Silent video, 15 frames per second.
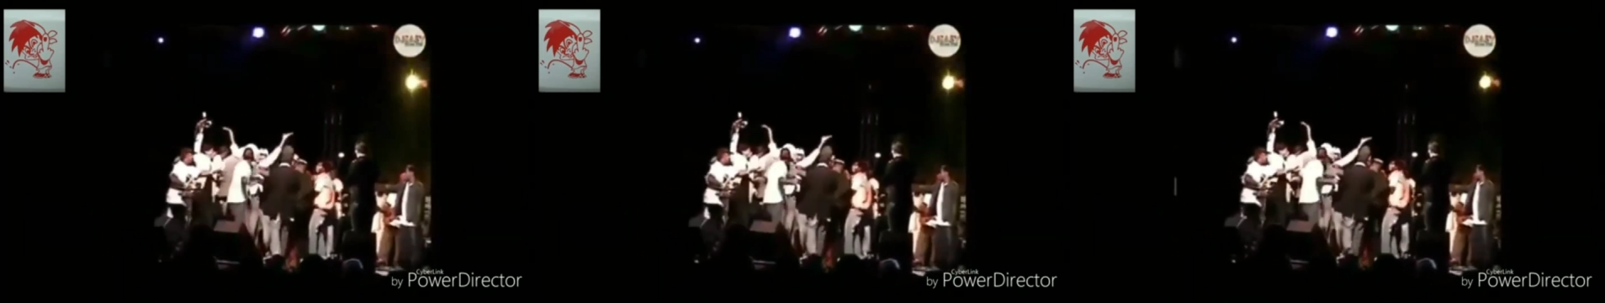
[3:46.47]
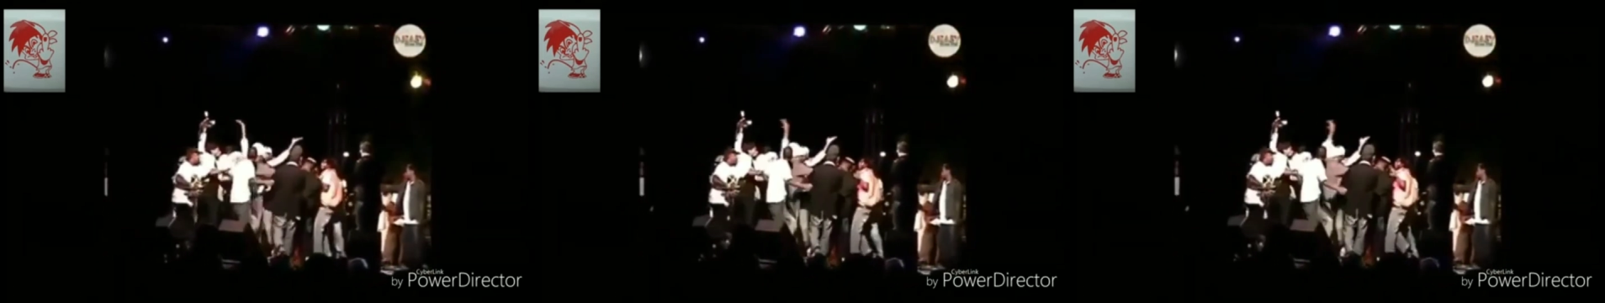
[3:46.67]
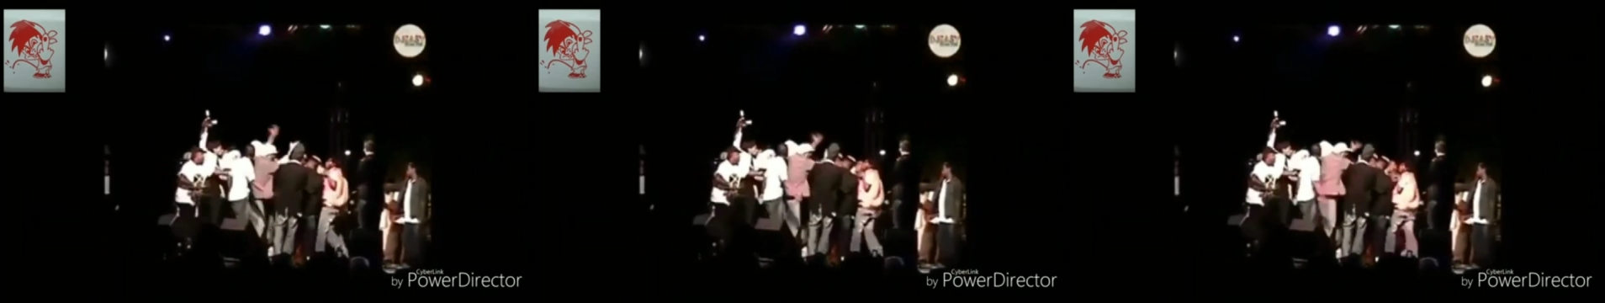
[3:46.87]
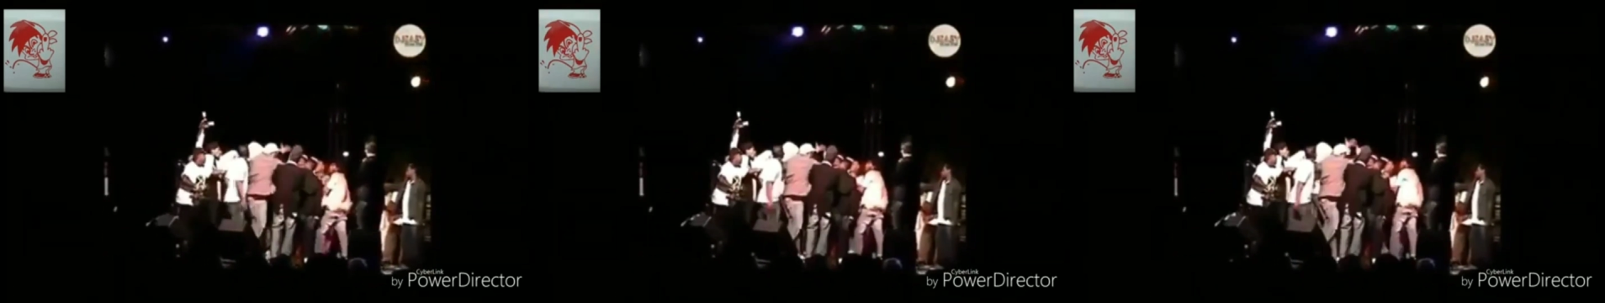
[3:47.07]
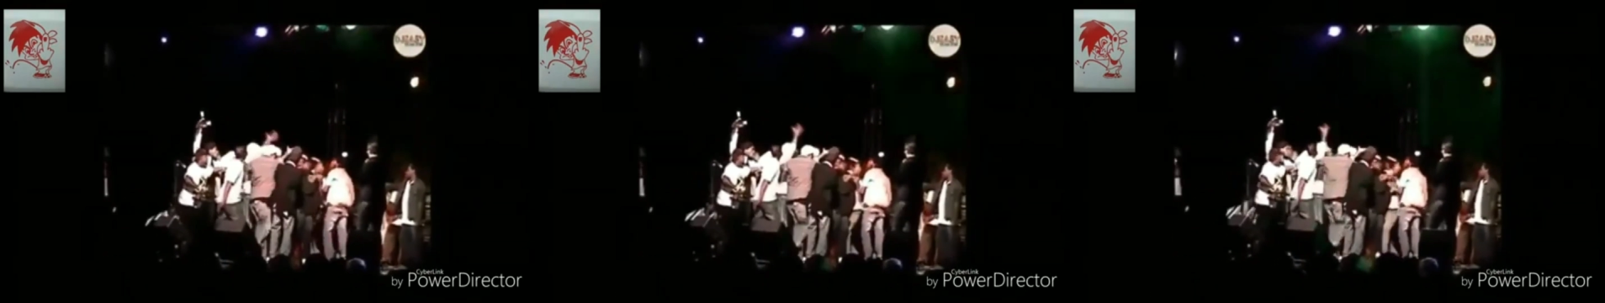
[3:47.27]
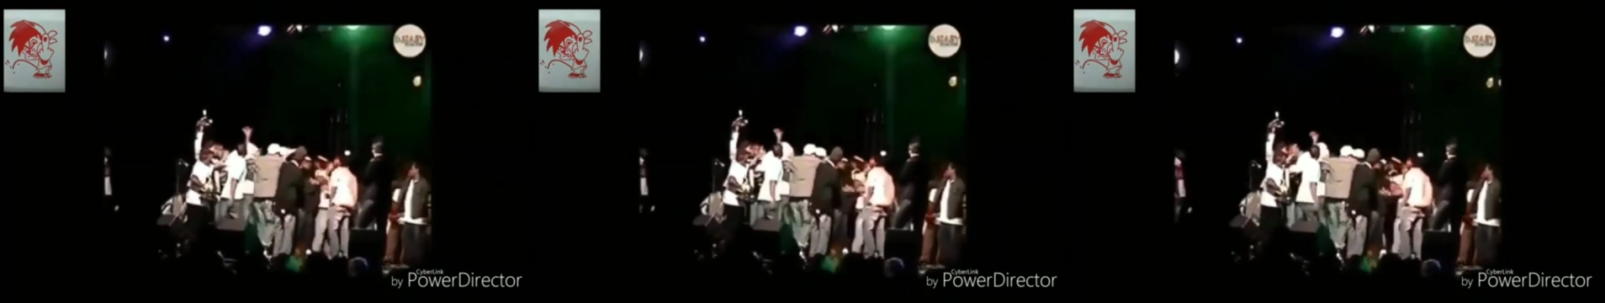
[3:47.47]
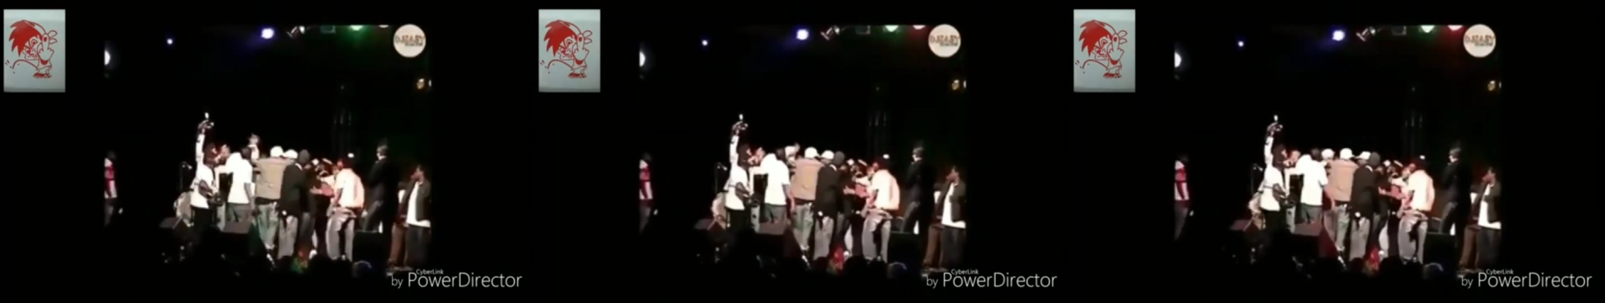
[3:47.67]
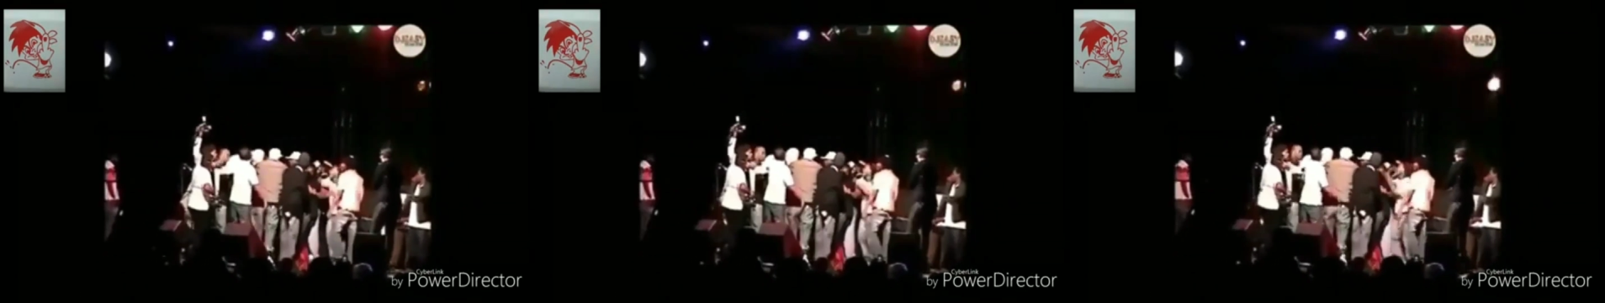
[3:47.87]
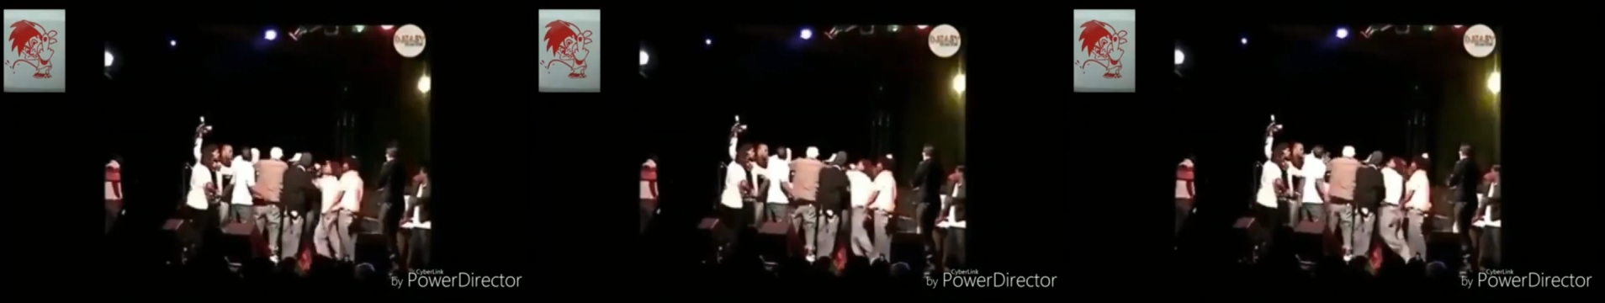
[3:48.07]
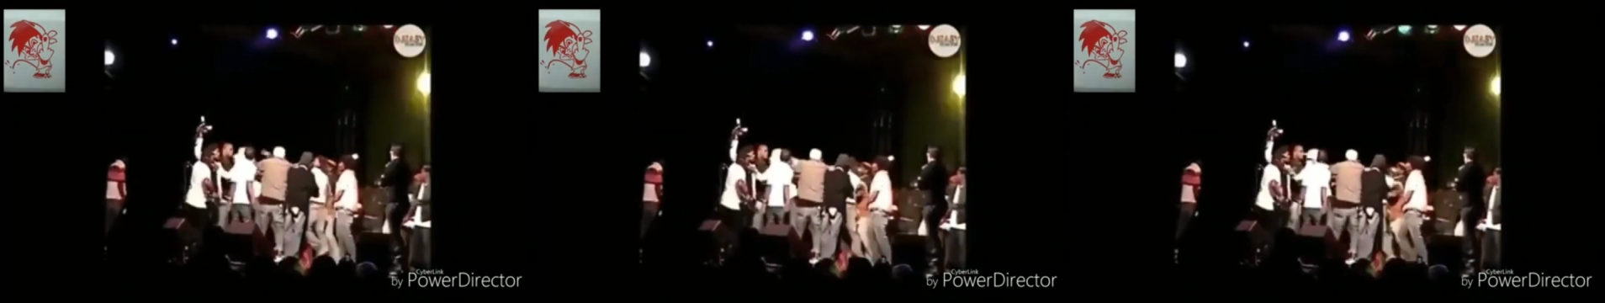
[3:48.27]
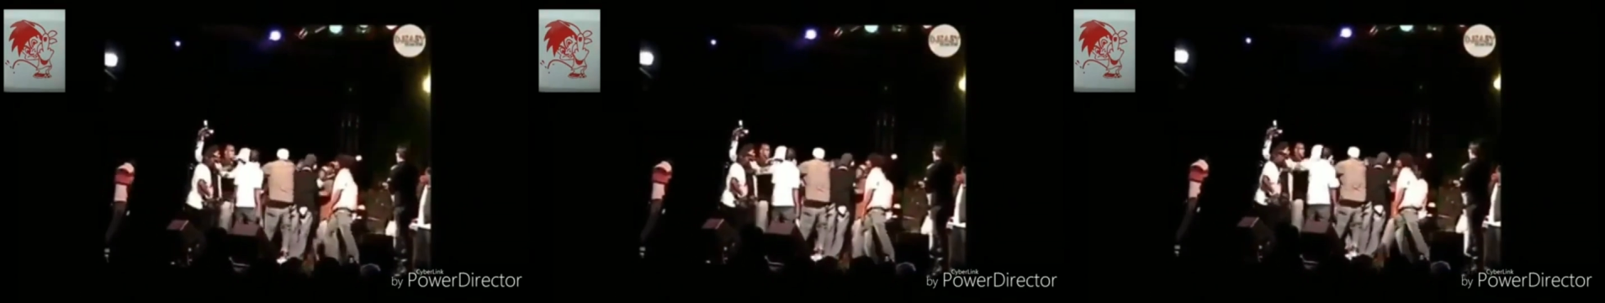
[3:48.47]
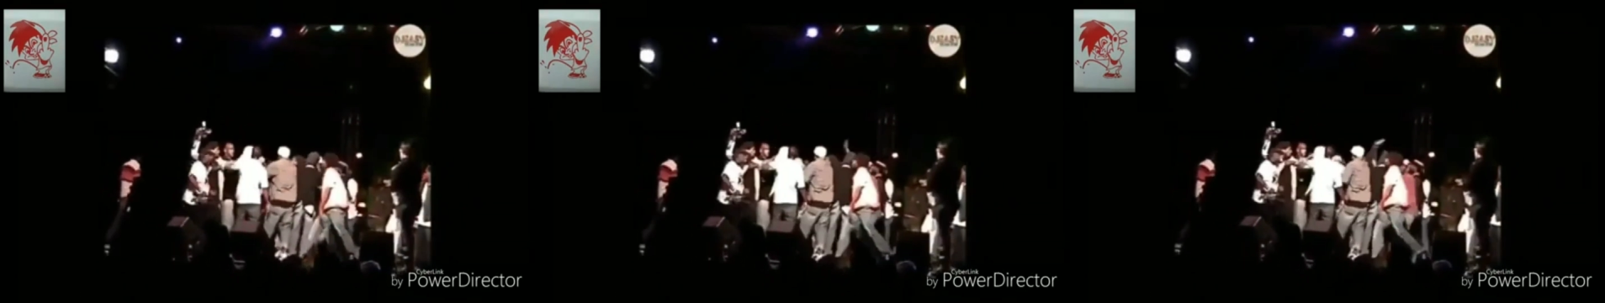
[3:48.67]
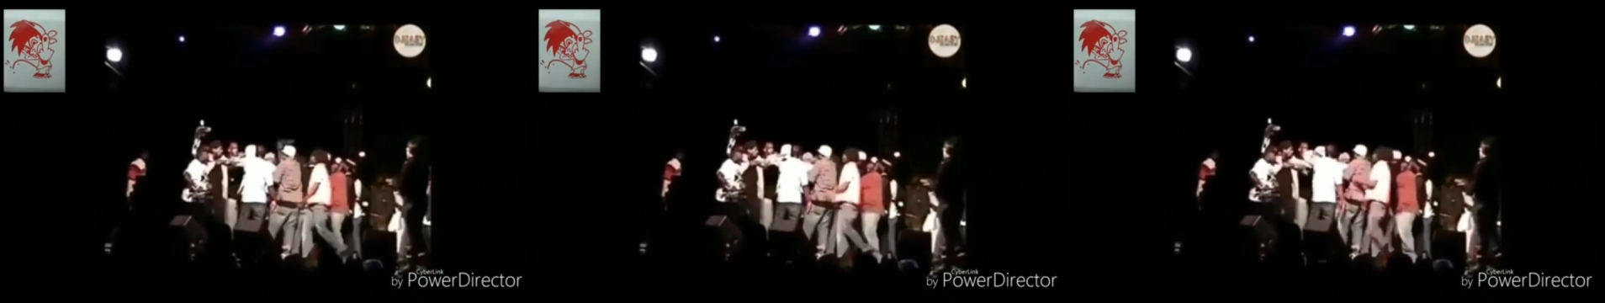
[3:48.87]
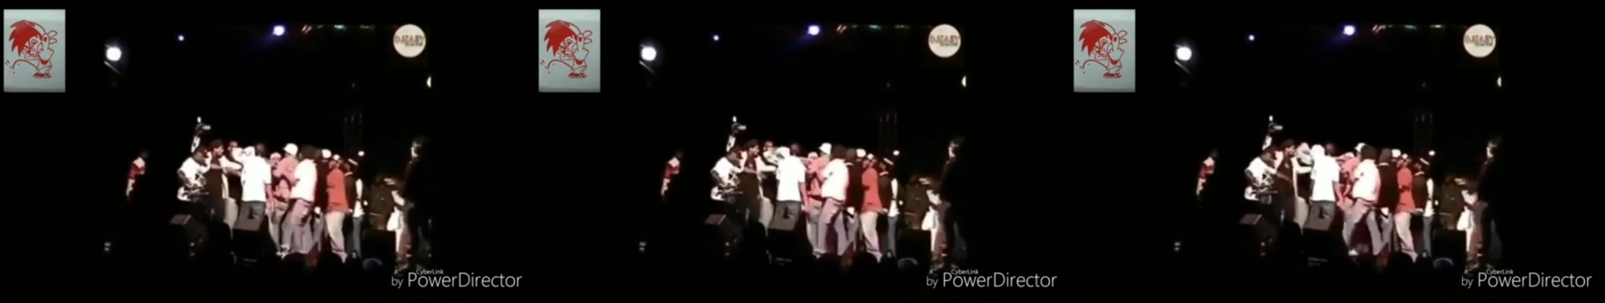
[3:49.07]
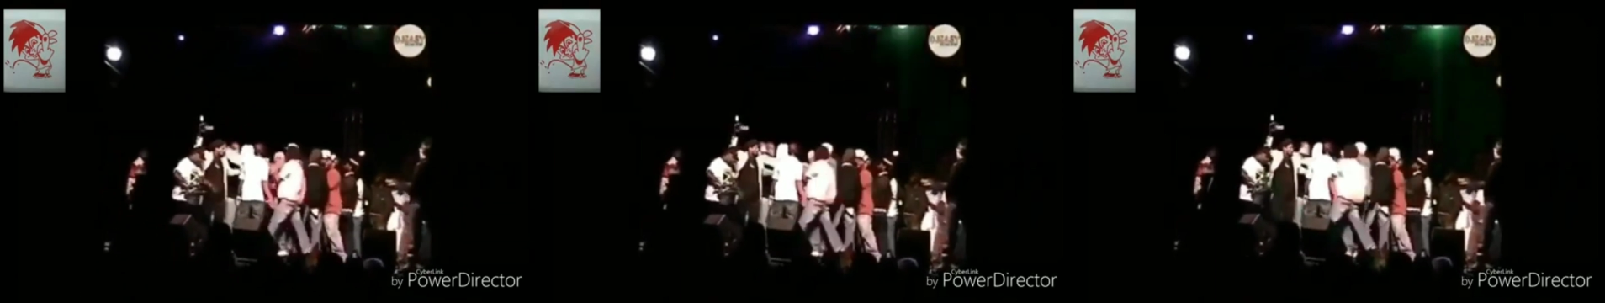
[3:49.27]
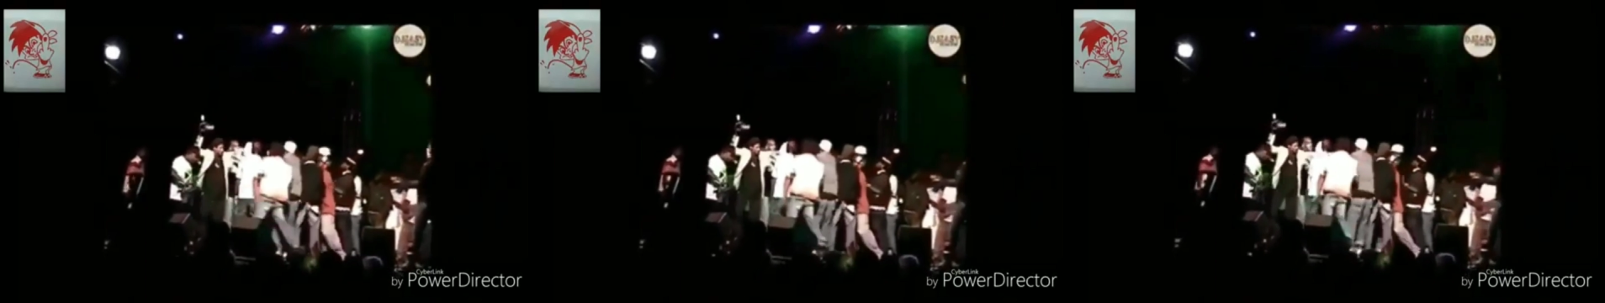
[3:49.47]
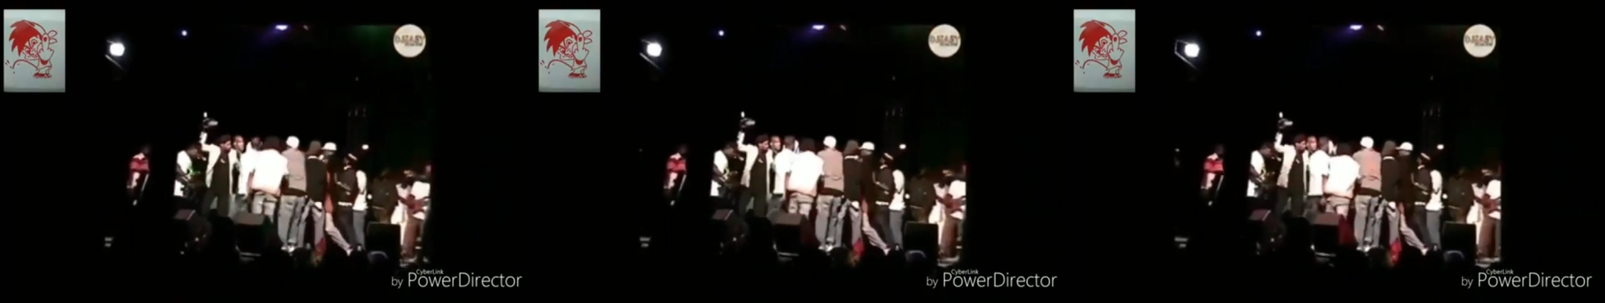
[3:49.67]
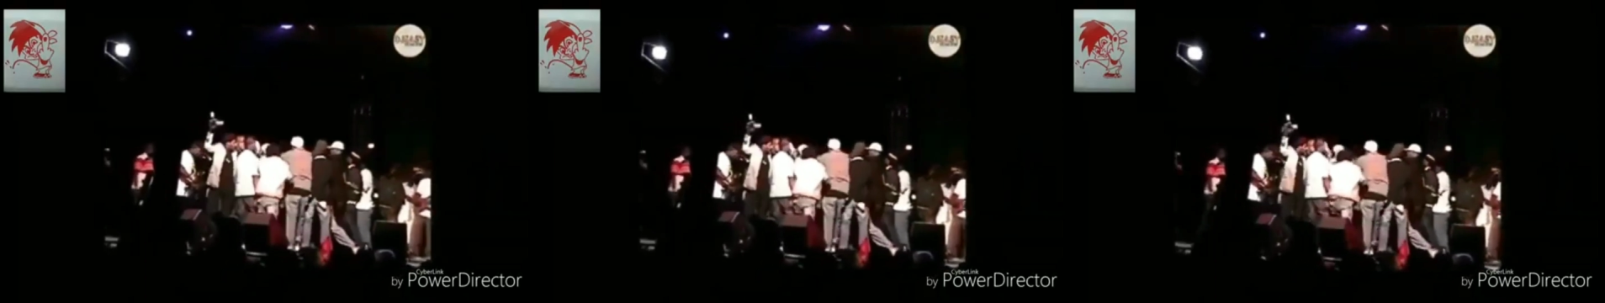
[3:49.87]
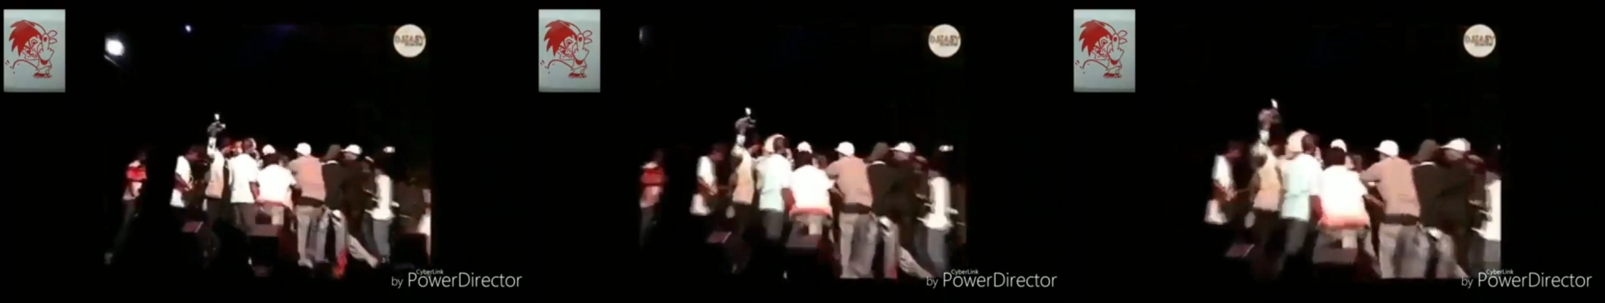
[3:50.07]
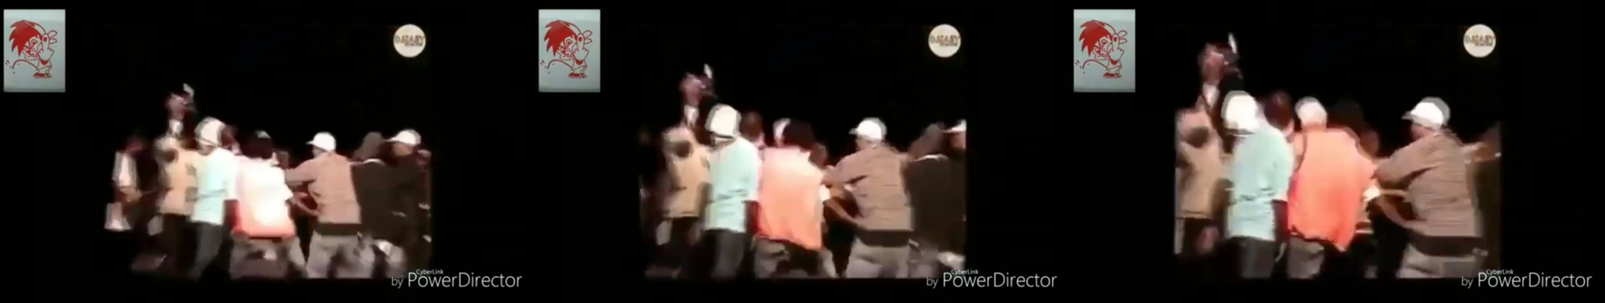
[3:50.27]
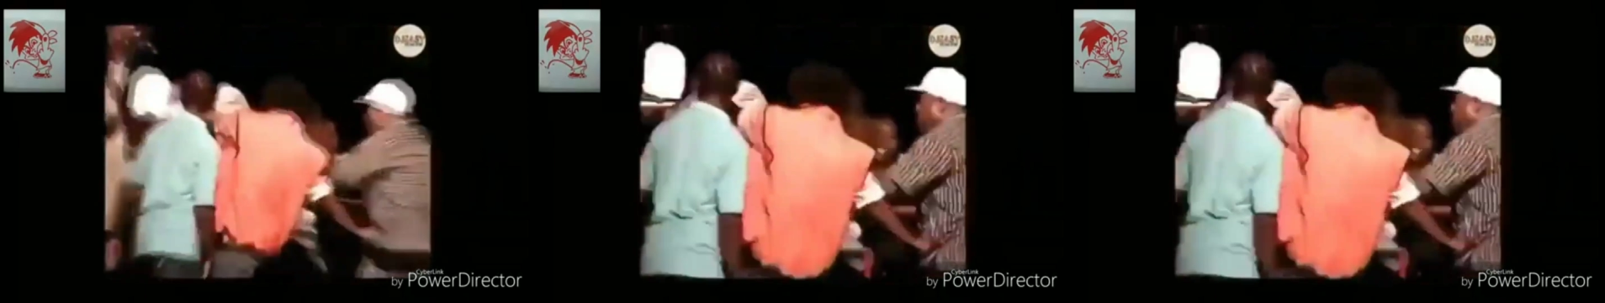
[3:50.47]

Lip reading: [unreadable: no face in view]